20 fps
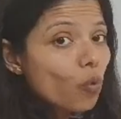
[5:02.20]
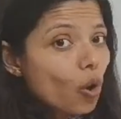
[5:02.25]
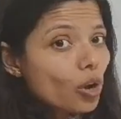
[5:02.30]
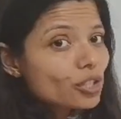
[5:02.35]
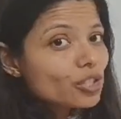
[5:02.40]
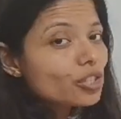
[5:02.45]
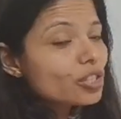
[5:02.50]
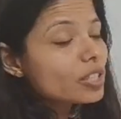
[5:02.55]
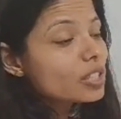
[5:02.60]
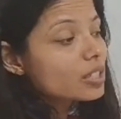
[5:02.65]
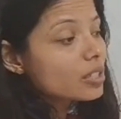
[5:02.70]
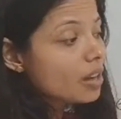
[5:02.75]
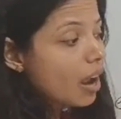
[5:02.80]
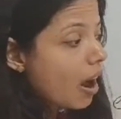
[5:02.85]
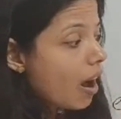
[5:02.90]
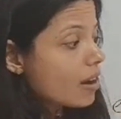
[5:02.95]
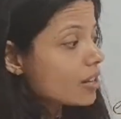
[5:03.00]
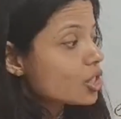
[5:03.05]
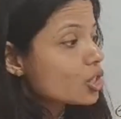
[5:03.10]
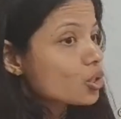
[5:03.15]
water
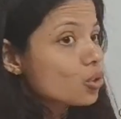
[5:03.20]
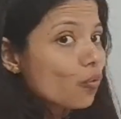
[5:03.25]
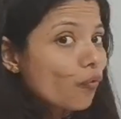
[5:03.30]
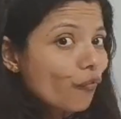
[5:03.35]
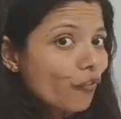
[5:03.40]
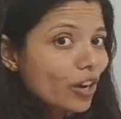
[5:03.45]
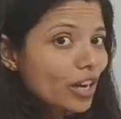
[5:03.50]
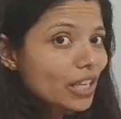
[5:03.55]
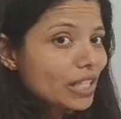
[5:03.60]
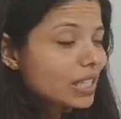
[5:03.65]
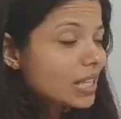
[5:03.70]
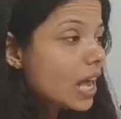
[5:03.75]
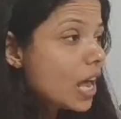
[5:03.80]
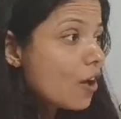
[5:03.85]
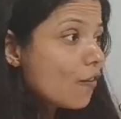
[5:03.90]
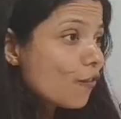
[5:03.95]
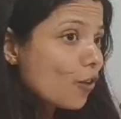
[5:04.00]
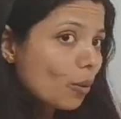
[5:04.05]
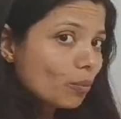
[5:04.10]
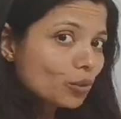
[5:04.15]
starts to freeze
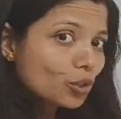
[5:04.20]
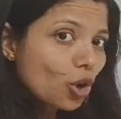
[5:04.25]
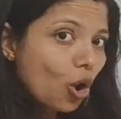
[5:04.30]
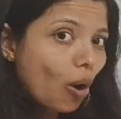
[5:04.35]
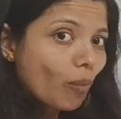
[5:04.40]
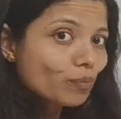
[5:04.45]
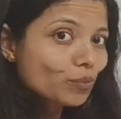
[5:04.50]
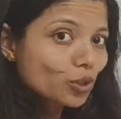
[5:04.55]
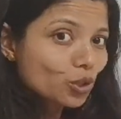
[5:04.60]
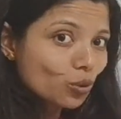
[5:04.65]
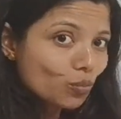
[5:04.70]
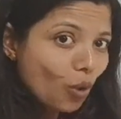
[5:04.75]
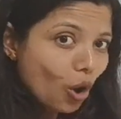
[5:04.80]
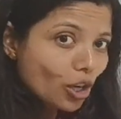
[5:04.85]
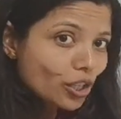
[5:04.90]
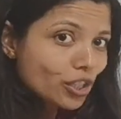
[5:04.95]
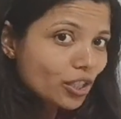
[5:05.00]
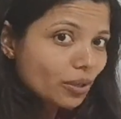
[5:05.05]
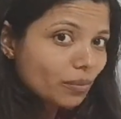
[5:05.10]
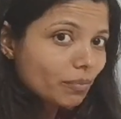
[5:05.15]
from top to
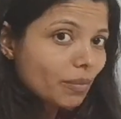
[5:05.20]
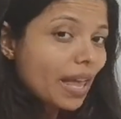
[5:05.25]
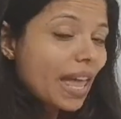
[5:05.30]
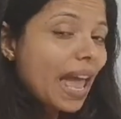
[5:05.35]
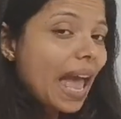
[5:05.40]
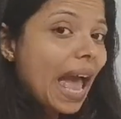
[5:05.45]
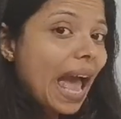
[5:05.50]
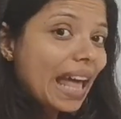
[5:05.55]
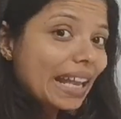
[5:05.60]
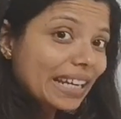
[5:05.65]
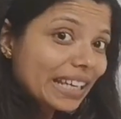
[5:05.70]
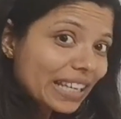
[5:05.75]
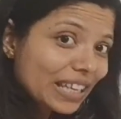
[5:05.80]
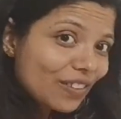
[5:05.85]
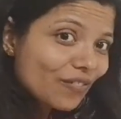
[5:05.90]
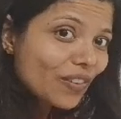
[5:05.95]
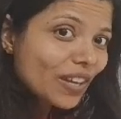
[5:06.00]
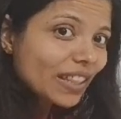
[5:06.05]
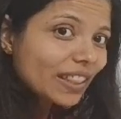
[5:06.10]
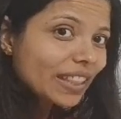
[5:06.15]
bottom, and
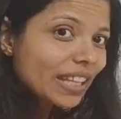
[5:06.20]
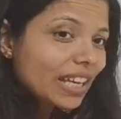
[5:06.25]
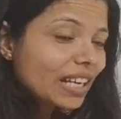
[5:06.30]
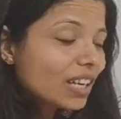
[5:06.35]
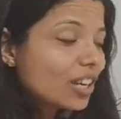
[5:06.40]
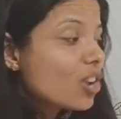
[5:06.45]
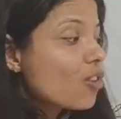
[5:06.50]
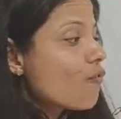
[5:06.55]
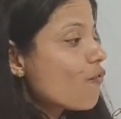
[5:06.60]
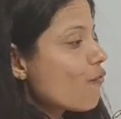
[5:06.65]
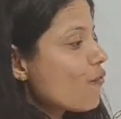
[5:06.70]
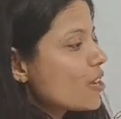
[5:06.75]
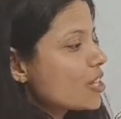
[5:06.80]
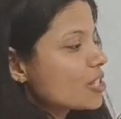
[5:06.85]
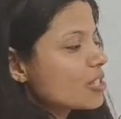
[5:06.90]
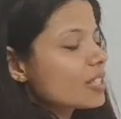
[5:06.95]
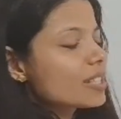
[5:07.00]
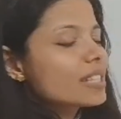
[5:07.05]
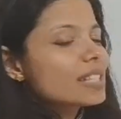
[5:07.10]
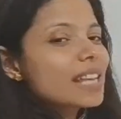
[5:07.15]
even then
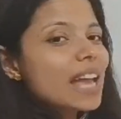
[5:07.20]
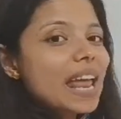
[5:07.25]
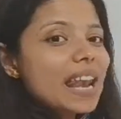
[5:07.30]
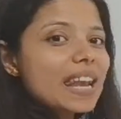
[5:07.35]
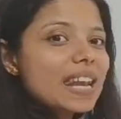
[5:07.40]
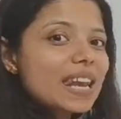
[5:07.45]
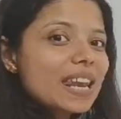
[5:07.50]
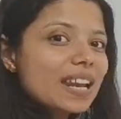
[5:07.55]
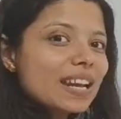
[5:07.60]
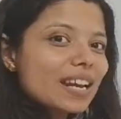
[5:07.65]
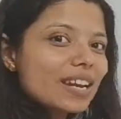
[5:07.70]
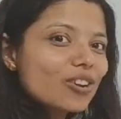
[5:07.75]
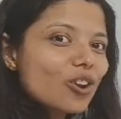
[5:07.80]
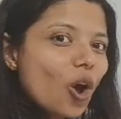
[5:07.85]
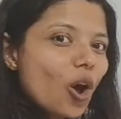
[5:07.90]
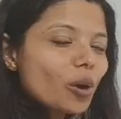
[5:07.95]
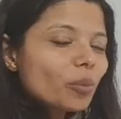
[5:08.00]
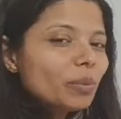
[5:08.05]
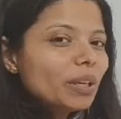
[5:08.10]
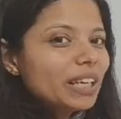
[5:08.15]
fishes can
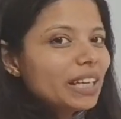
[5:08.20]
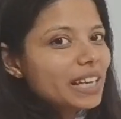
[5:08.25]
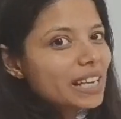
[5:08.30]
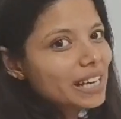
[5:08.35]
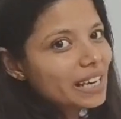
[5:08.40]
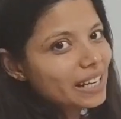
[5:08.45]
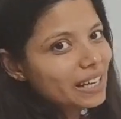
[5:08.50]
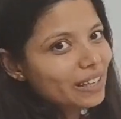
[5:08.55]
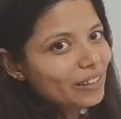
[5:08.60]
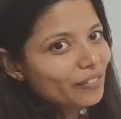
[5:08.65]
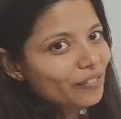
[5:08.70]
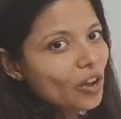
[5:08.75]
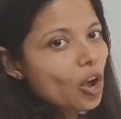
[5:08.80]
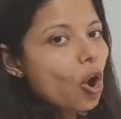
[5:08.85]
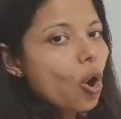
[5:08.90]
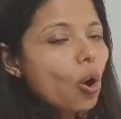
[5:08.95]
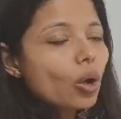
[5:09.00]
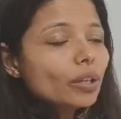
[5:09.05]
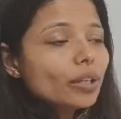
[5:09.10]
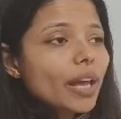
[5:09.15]
normally live,
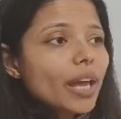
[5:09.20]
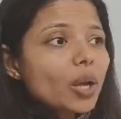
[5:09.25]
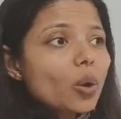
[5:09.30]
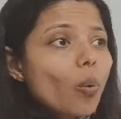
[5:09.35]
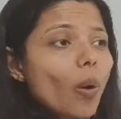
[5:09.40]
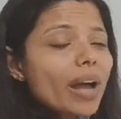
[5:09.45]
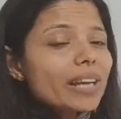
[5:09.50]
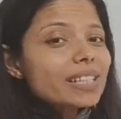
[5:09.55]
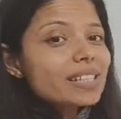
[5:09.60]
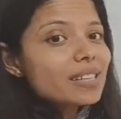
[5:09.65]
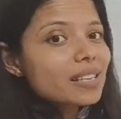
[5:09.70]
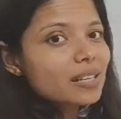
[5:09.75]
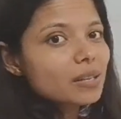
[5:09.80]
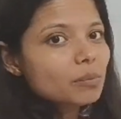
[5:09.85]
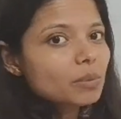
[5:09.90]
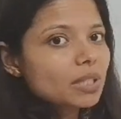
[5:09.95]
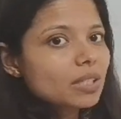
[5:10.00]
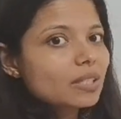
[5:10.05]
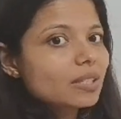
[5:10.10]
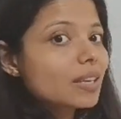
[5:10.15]
all the aquatic
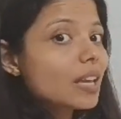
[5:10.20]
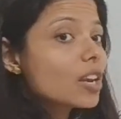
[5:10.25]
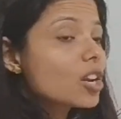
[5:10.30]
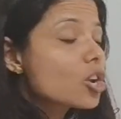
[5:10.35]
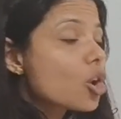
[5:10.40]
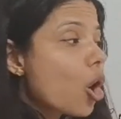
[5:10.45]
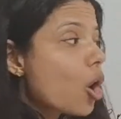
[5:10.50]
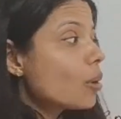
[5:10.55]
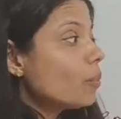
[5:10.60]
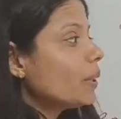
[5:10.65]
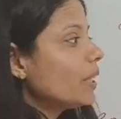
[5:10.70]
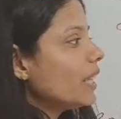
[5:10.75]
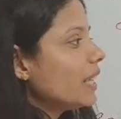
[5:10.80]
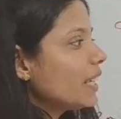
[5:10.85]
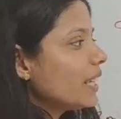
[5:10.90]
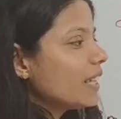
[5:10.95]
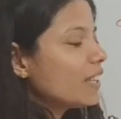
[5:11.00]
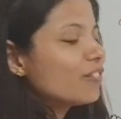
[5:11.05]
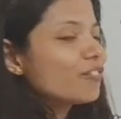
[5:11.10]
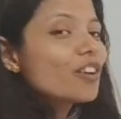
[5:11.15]
animals can normally
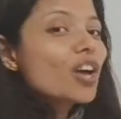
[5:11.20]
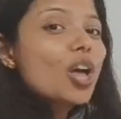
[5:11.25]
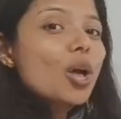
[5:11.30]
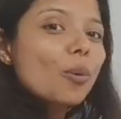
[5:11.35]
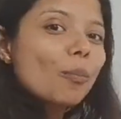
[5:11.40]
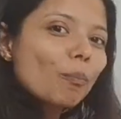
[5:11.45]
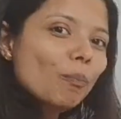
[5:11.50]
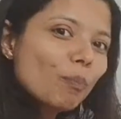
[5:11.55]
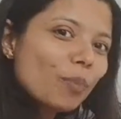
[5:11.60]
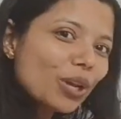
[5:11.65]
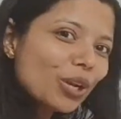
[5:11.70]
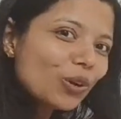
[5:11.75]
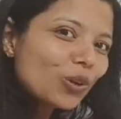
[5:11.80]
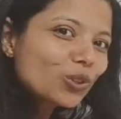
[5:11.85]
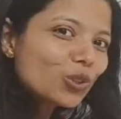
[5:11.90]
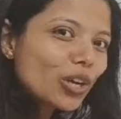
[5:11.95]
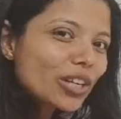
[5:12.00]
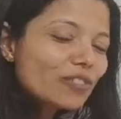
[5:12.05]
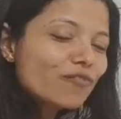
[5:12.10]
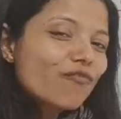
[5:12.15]
live below
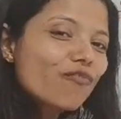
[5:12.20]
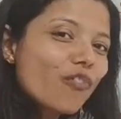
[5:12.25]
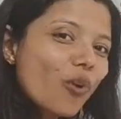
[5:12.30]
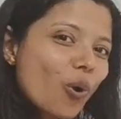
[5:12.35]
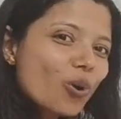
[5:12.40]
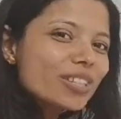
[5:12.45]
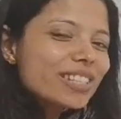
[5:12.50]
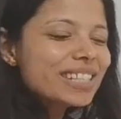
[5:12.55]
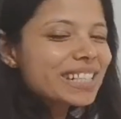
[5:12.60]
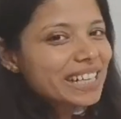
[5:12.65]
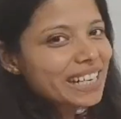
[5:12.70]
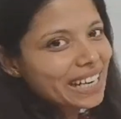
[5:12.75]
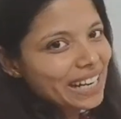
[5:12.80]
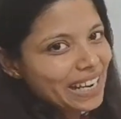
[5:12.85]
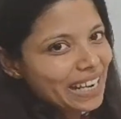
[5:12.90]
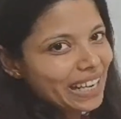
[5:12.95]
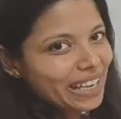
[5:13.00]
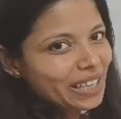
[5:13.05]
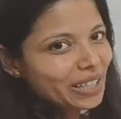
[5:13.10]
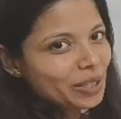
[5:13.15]
that frozen
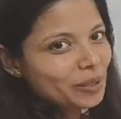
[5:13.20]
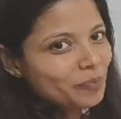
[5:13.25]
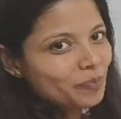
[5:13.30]
lake.